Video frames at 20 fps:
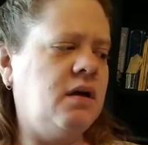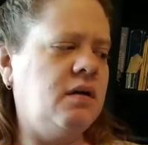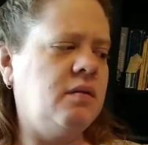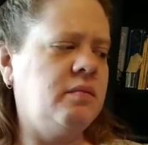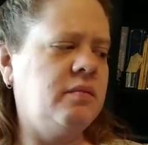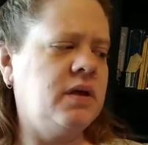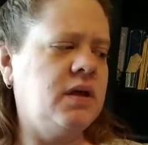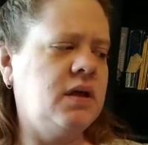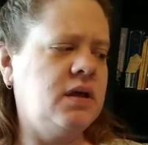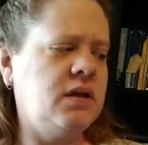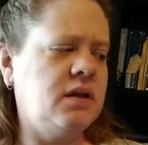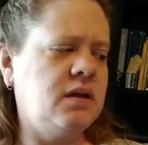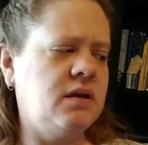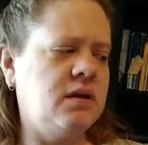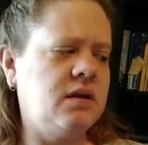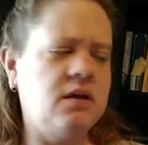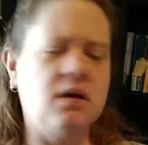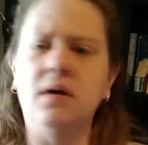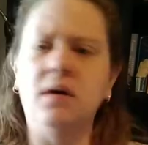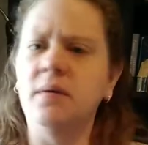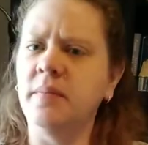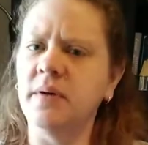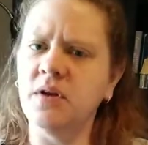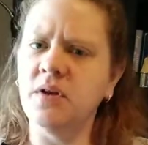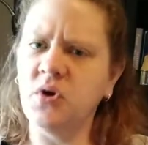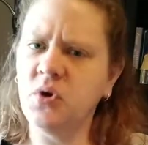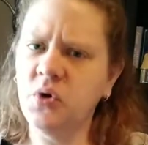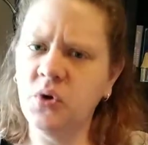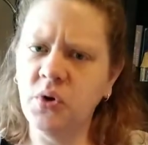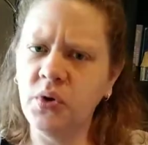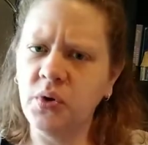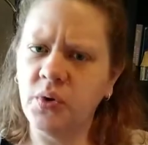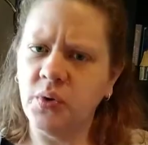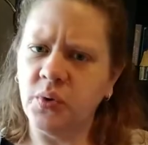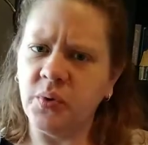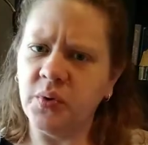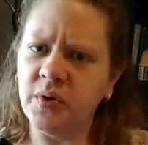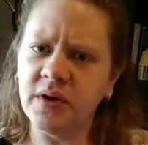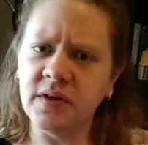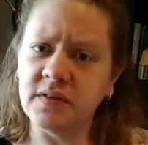But
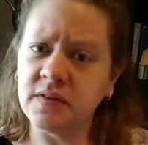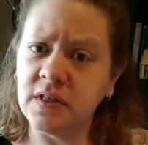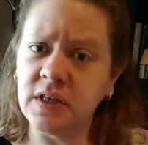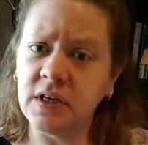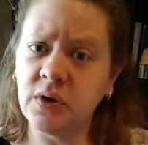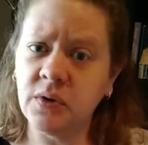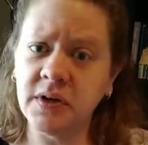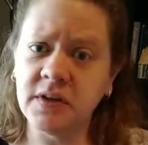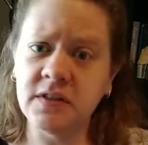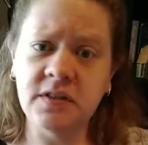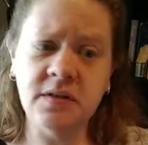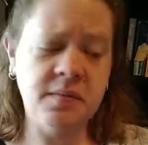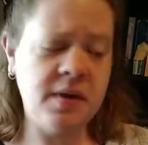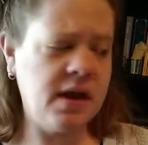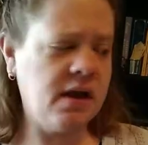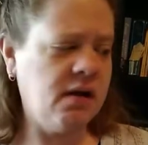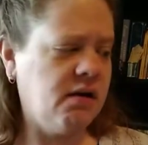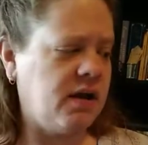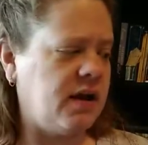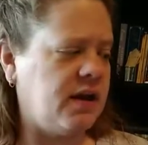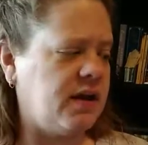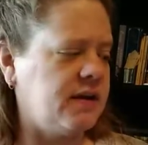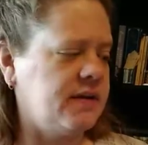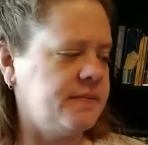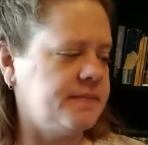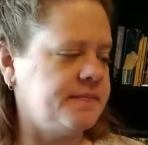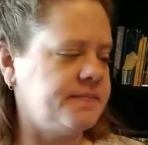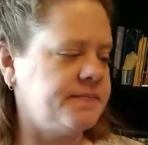who is he going to marry?"